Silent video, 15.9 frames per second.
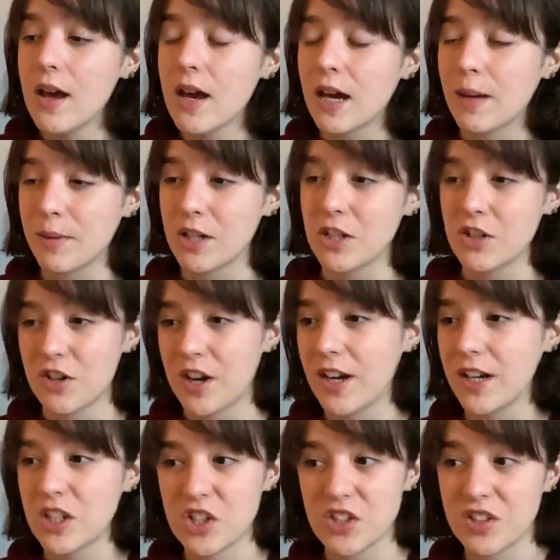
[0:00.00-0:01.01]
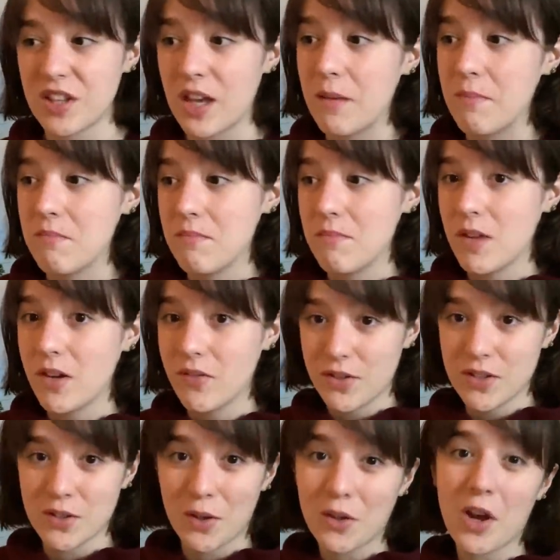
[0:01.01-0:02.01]
I'm gonna try and just get a
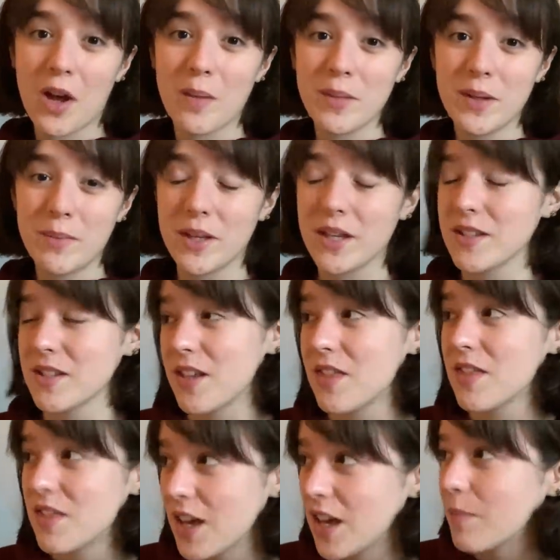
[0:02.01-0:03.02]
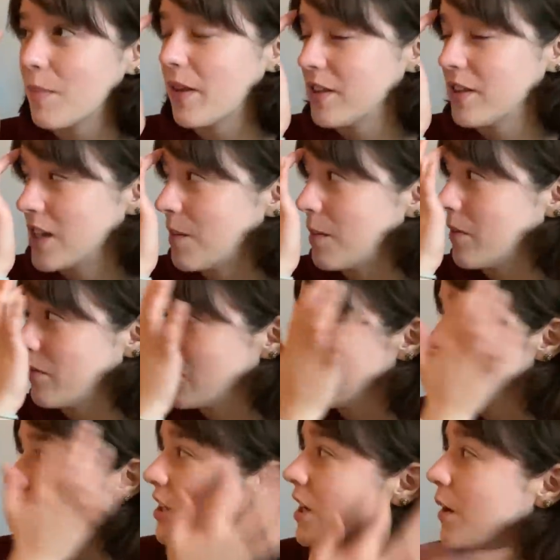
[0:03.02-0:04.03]
physical copy because I think by the time I
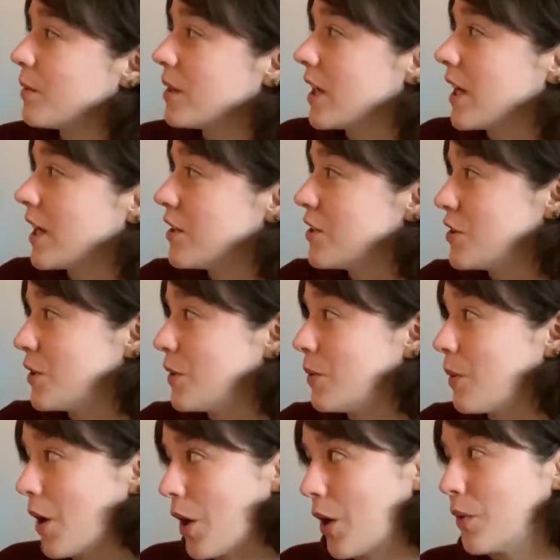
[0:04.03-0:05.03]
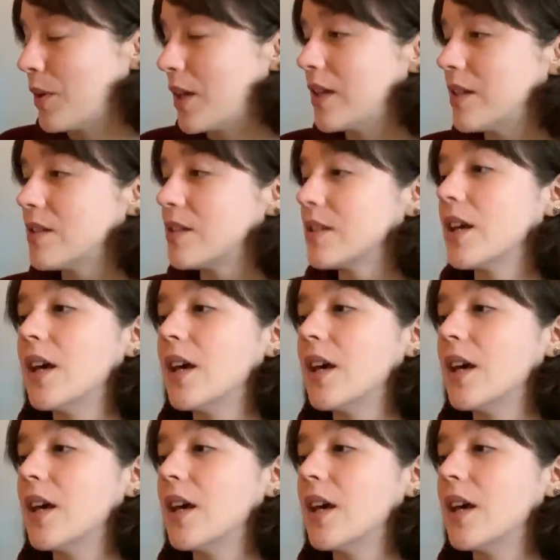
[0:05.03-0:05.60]
finish it, I would like to own it.